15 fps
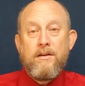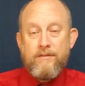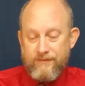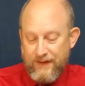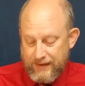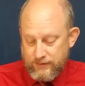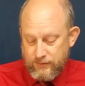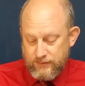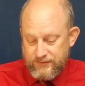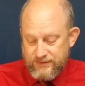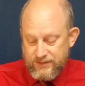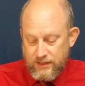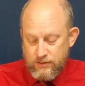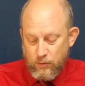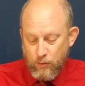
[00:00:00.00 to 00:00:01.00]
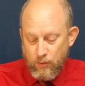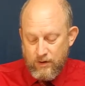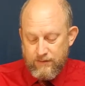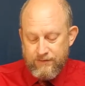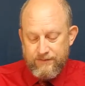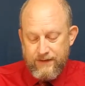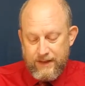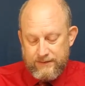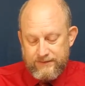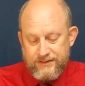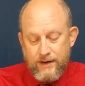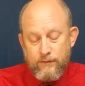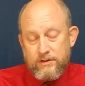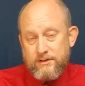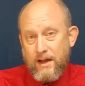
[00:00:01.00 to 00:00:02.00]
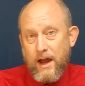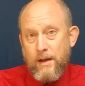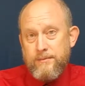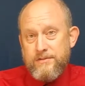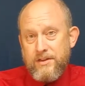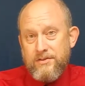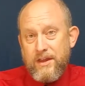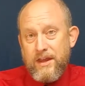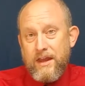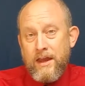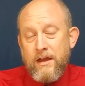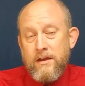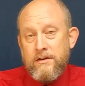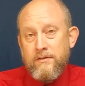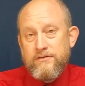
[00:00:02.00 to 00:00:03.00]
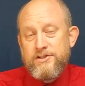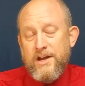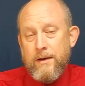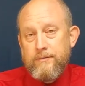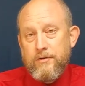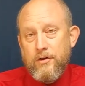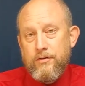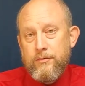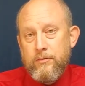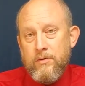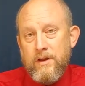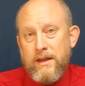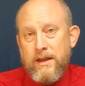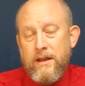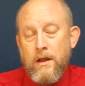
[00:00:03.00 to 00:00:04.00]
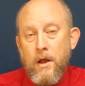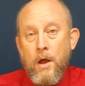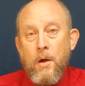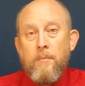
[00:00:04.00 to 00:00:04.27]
In fact, you see the word faith several times at the end of chapter 3,